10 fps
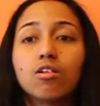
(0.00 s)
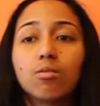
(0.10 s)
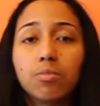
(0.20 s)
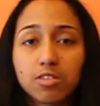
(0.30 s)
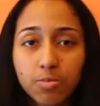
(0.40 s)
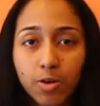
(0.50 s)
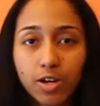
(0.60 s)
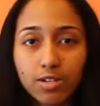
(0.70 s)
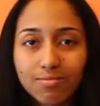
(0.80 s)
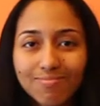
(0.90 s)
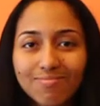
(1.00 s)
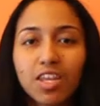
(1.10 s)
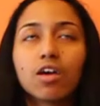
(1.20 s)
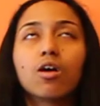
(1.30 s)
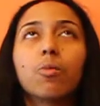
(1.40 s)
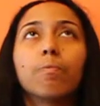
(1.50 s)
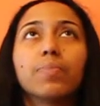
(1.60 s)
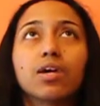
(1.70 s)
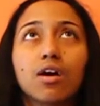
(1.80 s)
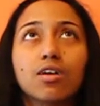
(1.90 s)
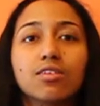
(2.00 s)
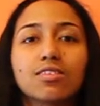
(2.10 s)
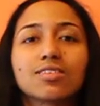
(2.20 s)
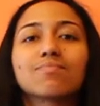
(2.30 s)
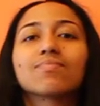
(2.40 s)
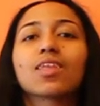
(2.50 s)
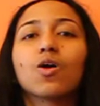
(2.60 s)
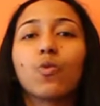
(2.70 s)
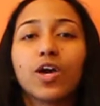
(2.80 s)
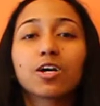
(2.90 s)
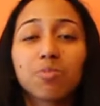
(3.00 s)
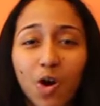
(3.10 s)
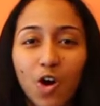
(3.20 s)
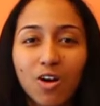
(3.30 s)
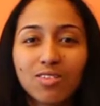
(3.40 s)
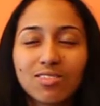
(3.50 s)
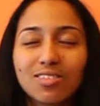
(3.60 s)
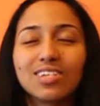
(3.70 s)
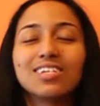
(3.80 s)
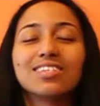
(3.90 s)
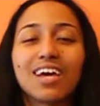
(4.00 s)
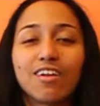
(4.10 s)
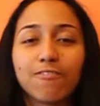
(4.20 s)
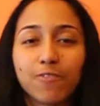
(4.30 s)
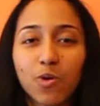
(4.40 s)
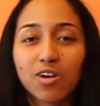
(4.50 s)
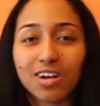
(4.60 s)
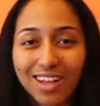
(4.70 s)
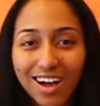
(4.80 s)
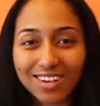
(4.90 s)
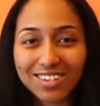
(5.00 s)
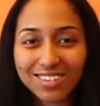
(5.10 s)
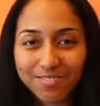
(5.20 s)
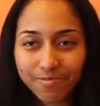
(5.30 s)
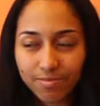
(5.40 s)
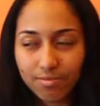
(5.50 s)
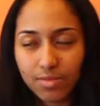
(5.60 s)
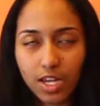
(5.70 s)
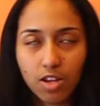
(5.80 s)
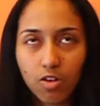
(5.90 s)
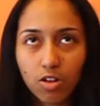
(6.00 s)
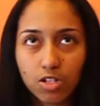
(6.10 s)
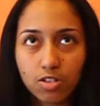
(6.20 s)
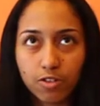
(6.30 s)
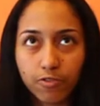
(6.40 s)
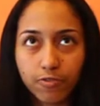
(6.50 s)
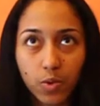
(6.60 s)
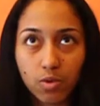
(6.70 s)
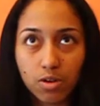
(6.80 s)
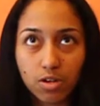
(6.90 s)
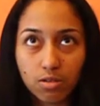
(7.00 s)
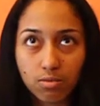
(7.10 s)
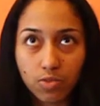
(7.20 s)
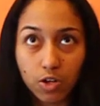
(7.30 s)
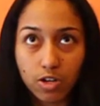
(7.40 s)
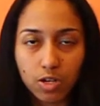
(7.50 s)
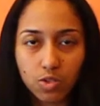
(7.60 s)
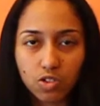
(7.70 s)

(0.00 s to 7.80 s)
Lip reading: But it's important, because wake up call is at 4 o'clock. They didn't call us till 4:30, which